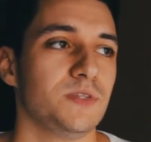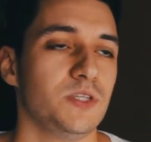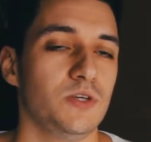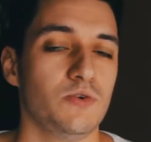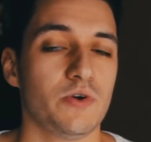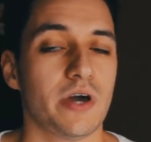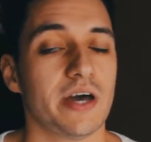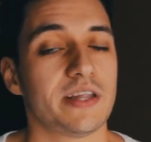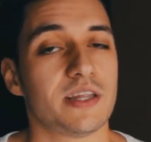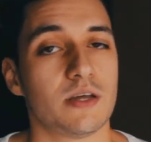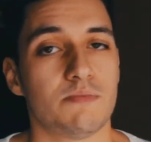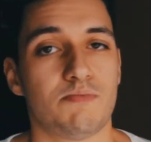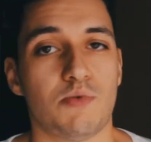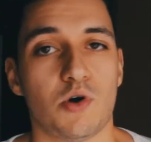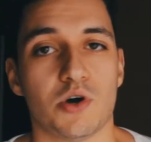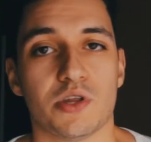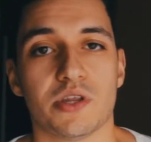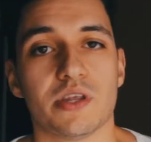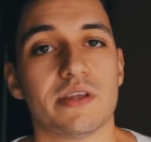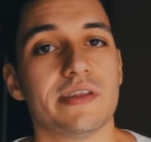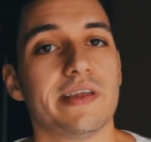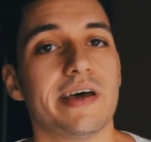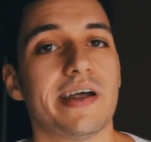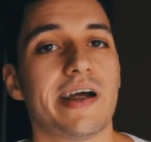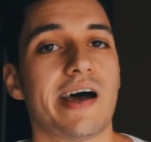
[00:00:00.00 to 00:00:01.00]
you get the
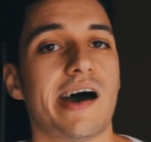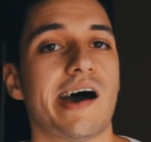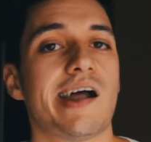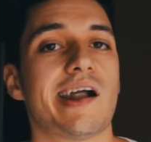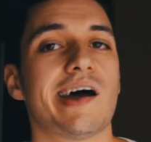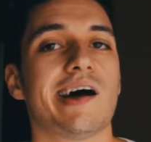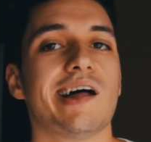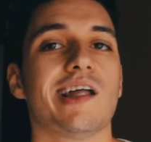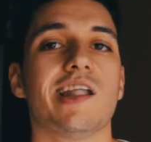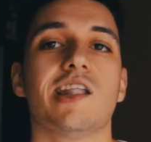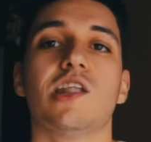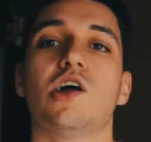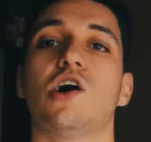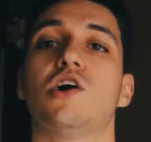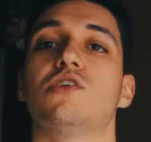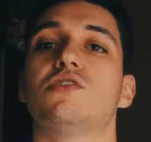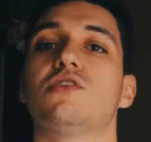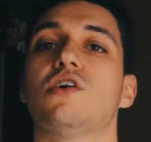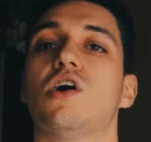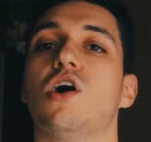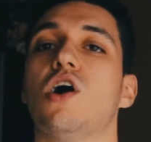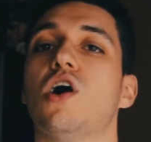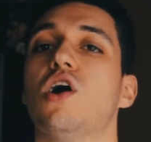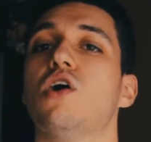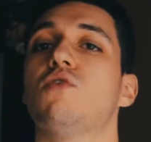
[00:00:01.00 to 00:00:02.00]
point. There are a
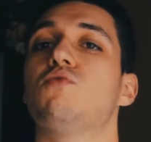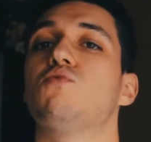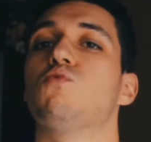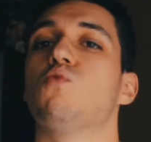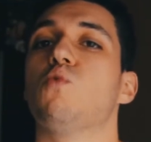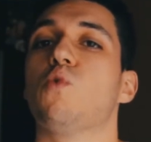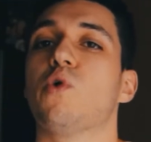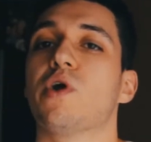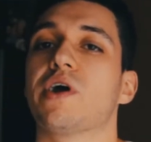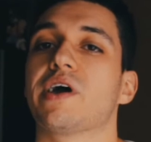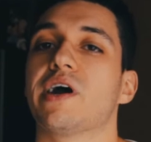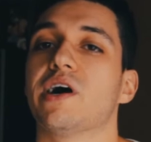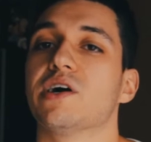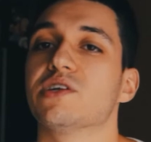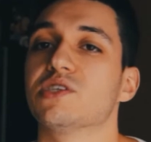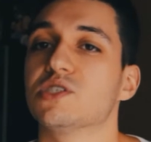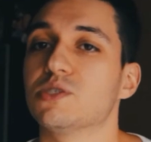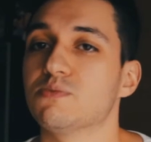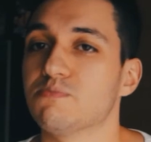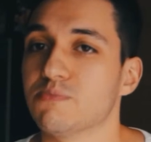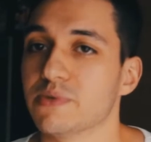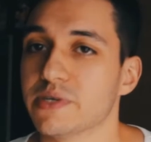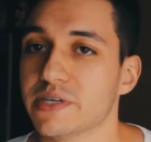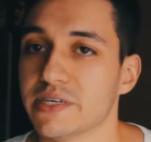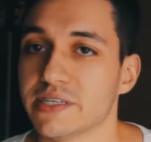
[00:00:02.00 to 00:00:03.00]
lot of workout
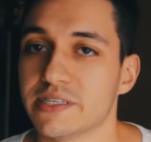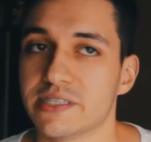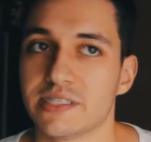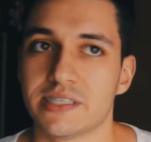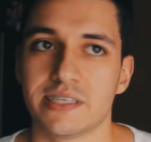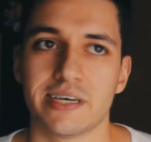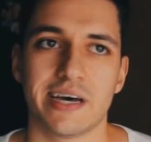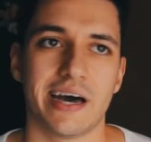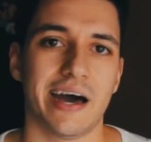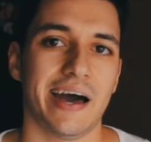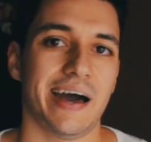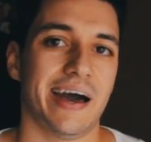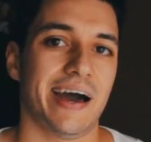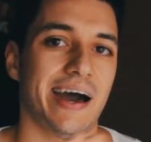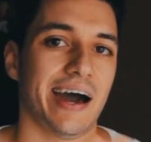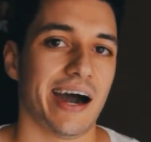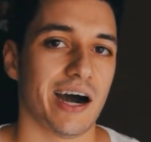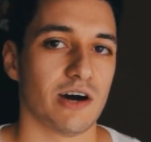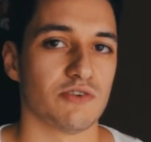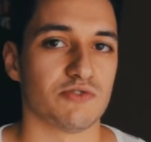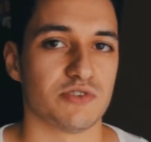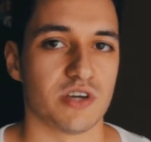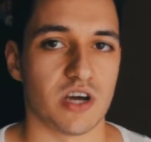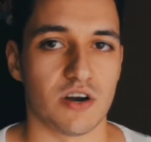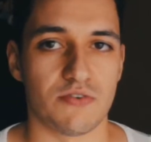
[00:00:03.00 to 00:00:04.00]
splits
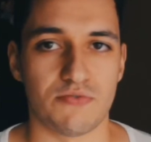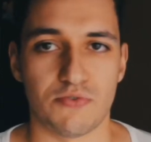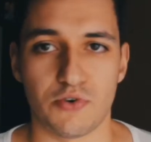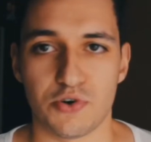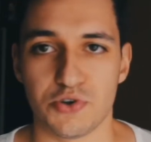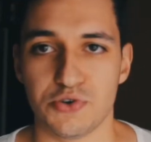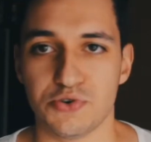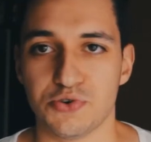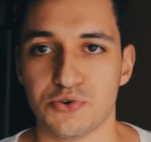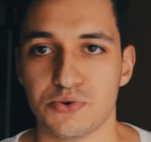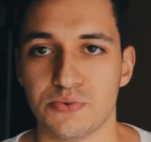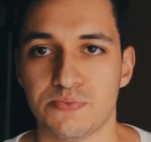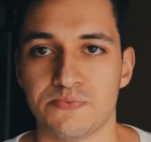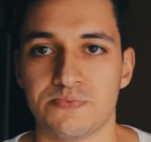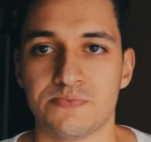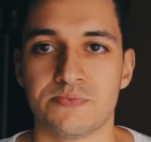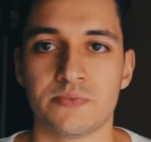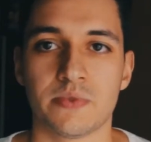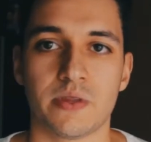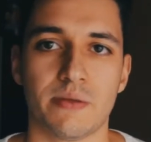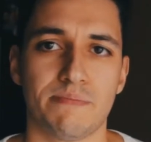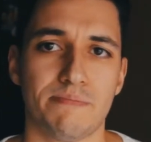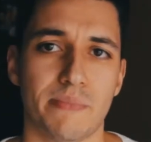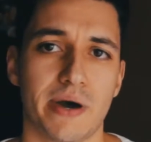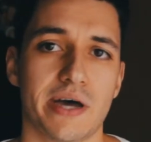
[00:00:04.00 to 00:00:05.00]
out there for you,
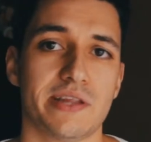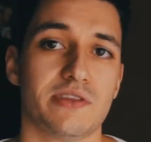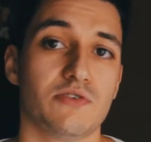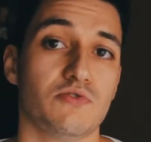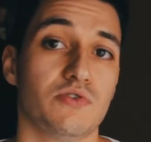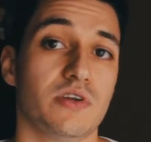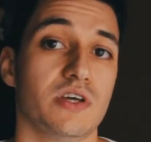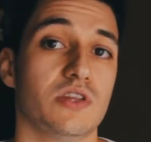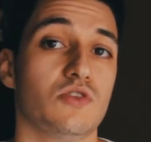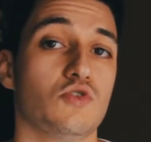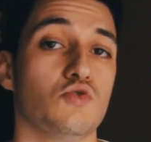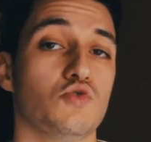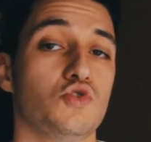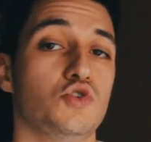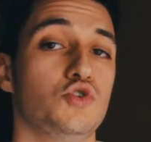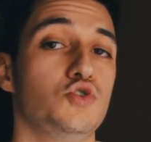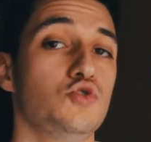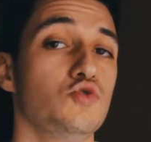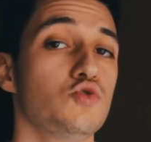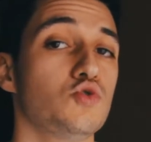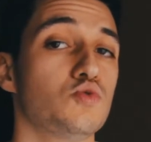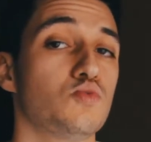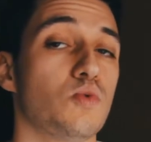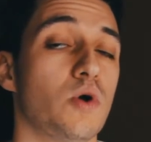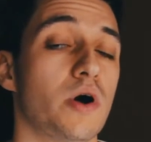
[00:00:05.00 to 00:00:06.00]
but you need to
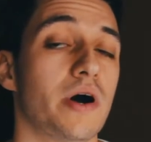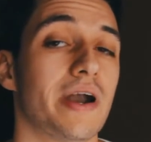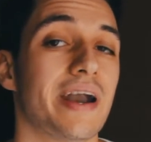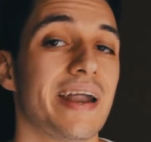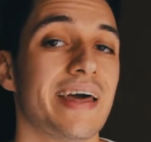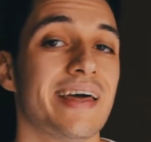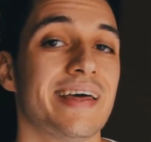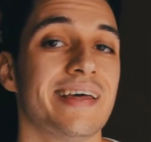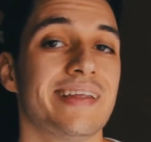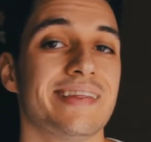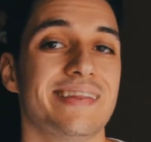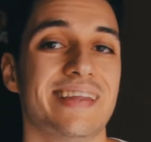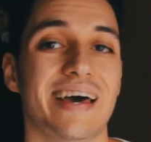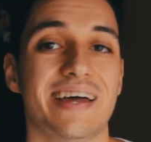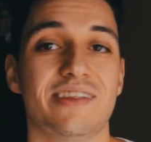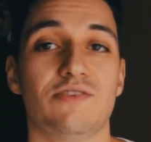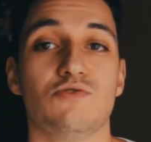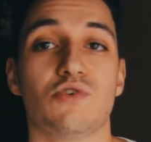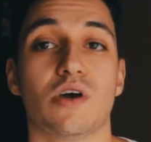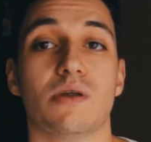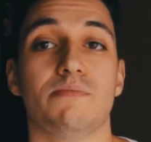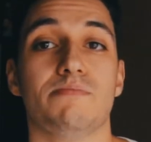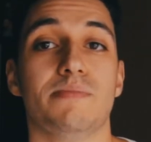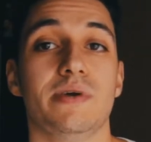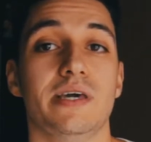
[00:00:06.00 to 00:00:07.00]
choose one that you
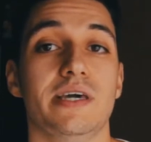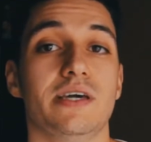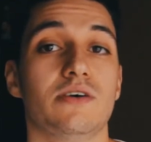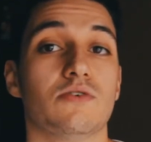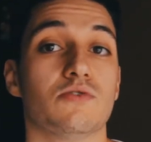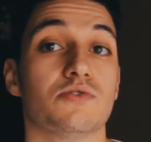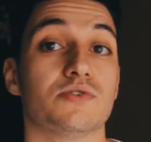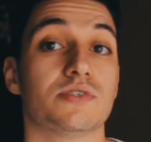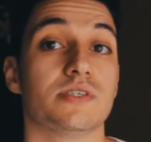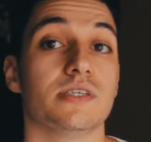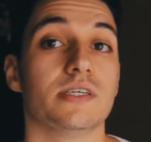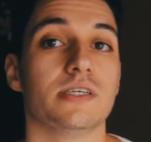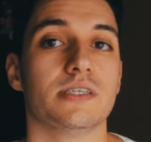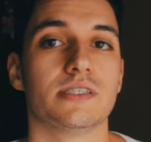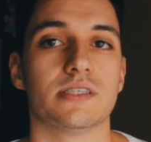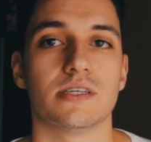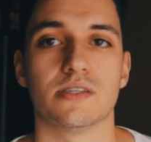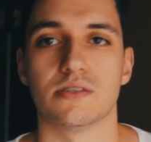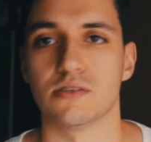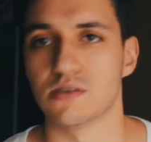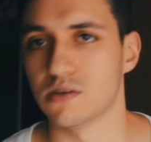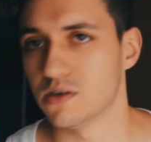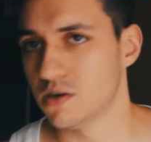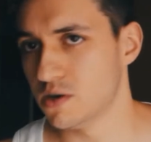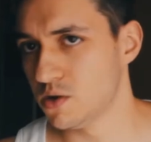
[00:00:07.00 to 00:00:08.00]
can be
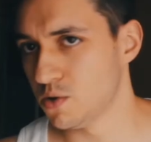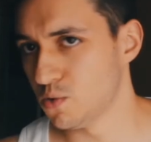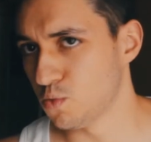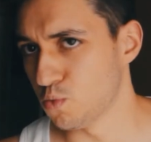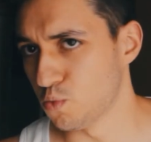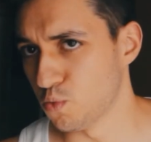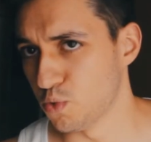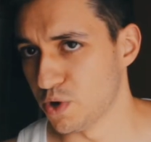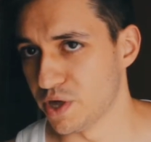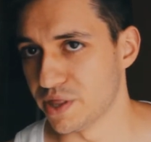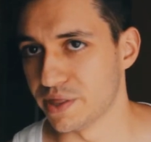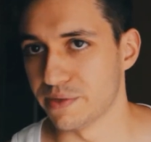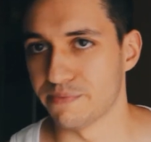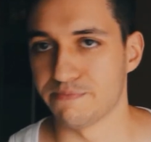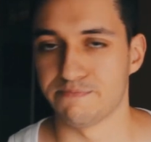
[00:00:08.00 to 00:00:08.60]
consistent with.